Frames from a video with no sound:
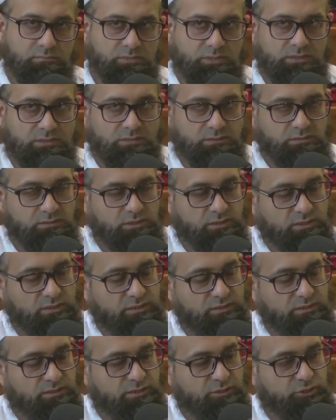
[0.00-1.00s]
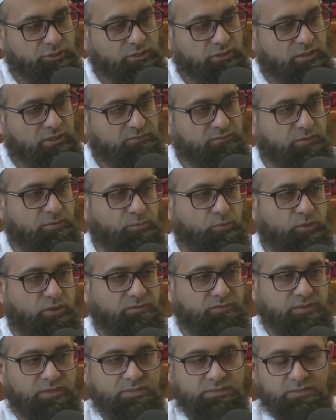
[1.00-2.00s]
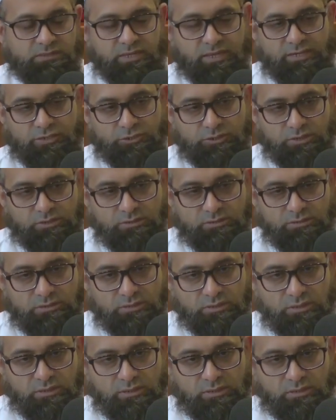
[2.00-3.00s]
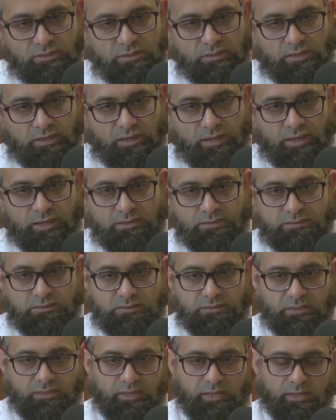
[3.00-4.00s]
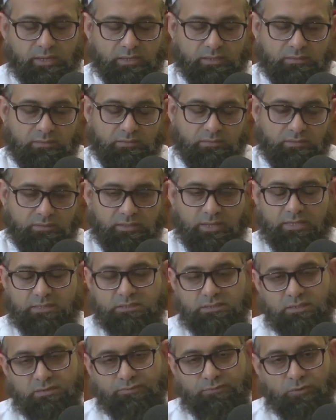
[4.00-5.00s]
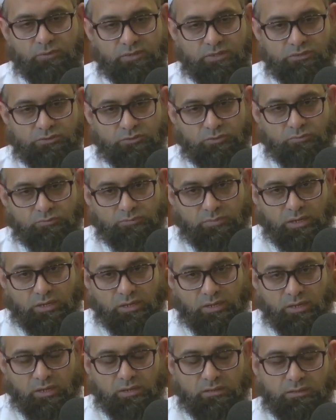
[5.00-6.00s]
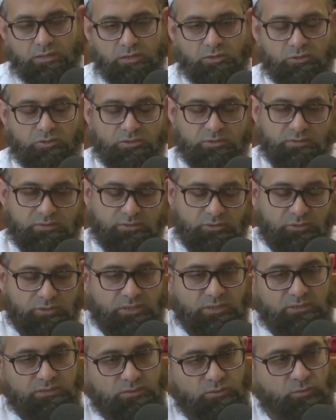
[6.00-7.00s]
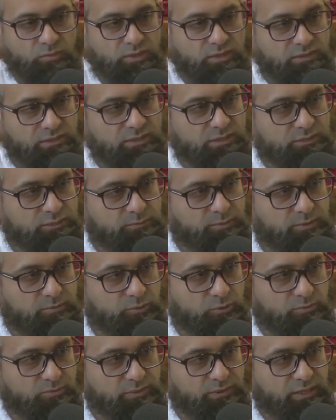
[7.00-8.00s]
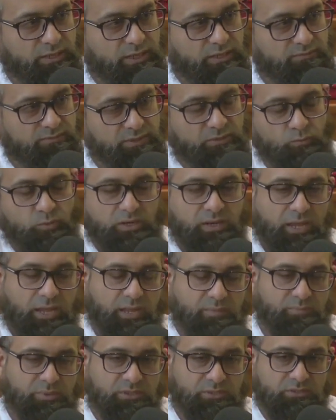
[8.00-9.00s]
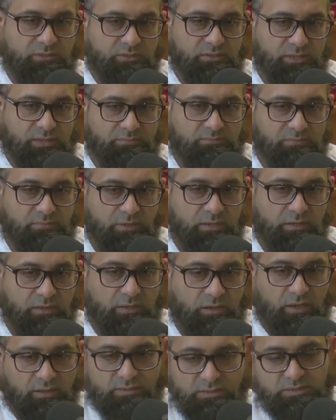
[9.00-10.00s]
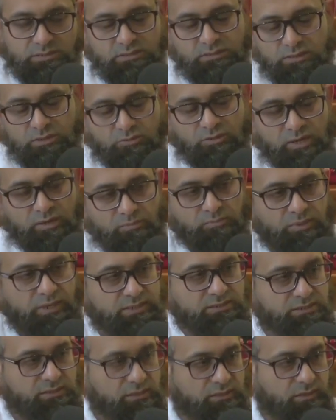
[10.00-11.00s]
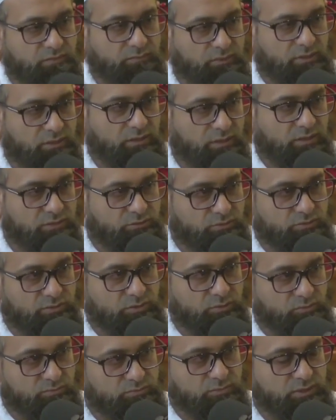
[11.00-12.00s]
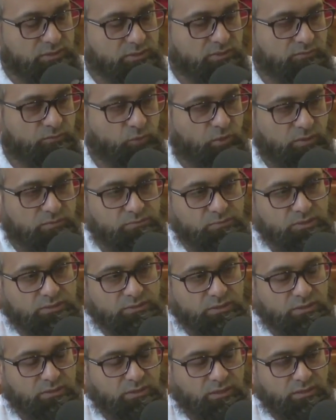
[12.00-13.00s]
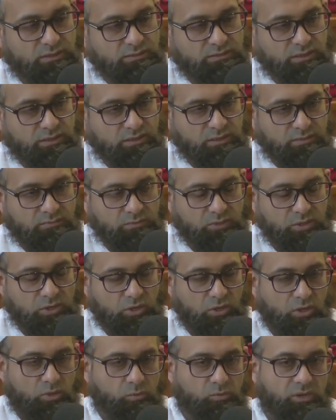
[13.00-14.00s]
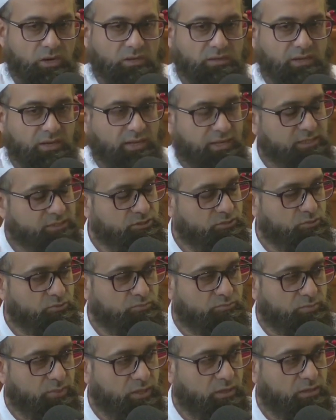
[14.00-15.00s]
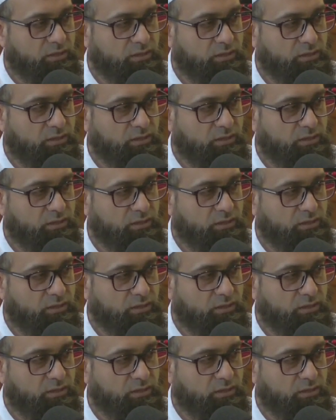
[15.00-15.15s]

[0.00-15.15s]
this, the condition of the previous nations as a lesson for this ummah that look look at the way these people behaved and what happened to them and this is a great blessing of Allah to the ummah of Muhammad We are the last ummah.